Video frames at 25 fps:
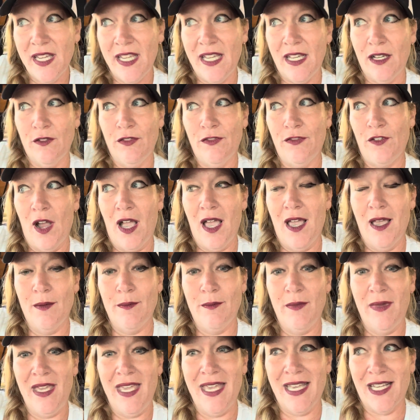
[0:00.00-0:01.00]
from
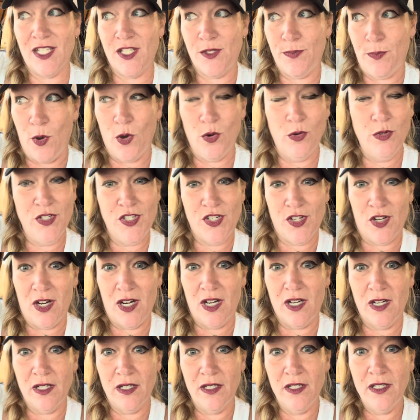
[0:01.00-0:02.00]

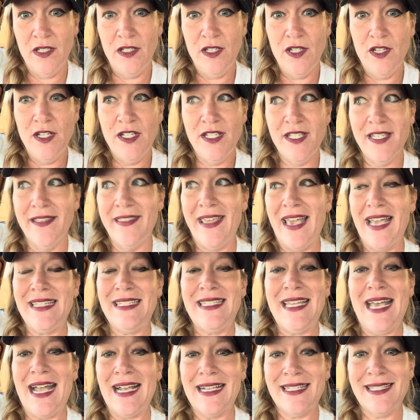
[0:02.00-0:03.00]
exposure to that
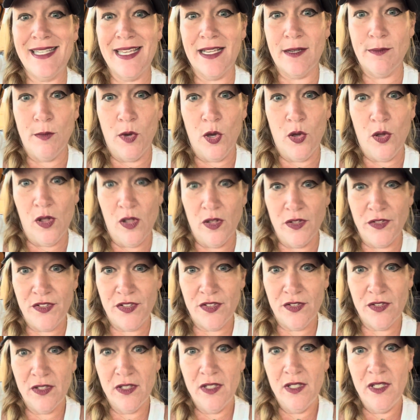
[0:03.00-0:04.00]
toxic mold.
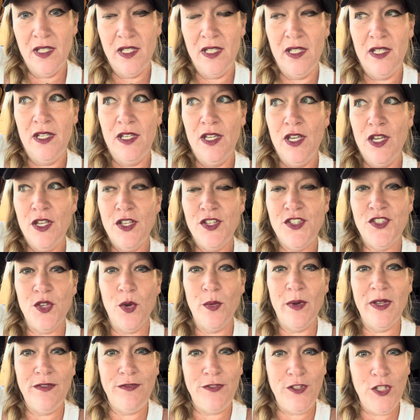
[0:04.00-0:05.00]

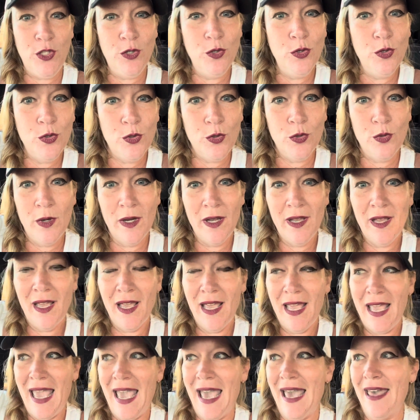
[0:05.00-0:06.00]
So if you
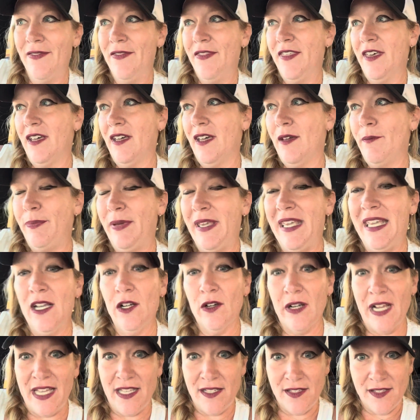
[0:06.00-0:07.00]
had the
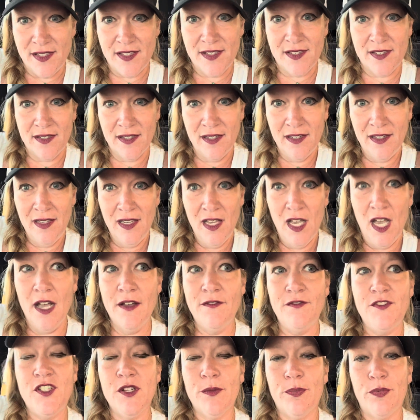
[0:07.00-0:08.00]
appearance
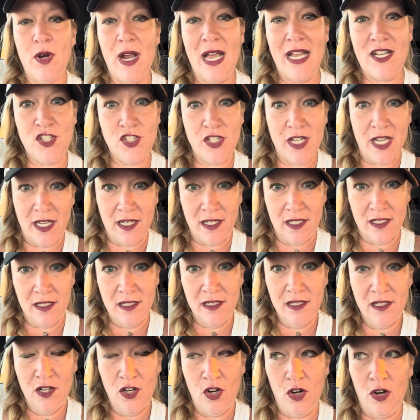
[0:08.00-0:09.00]
of depression
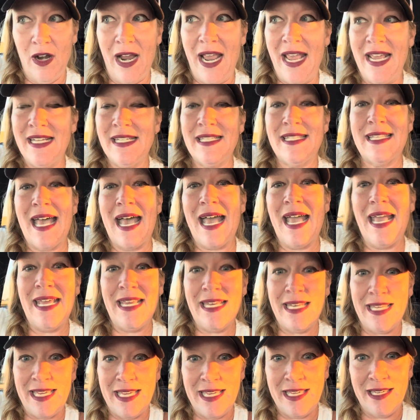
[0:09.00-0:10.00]
or
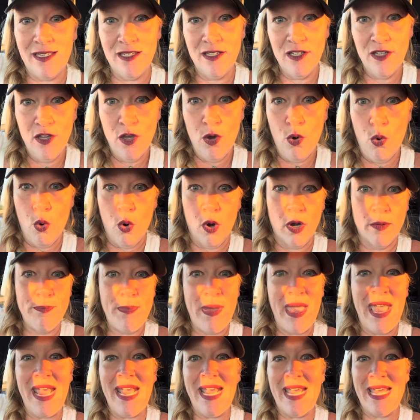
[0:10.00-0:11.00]
anxiety or
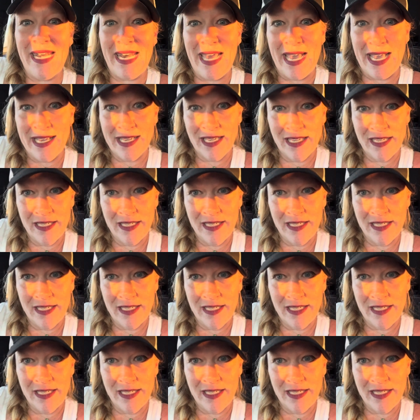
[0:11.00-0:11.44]
panic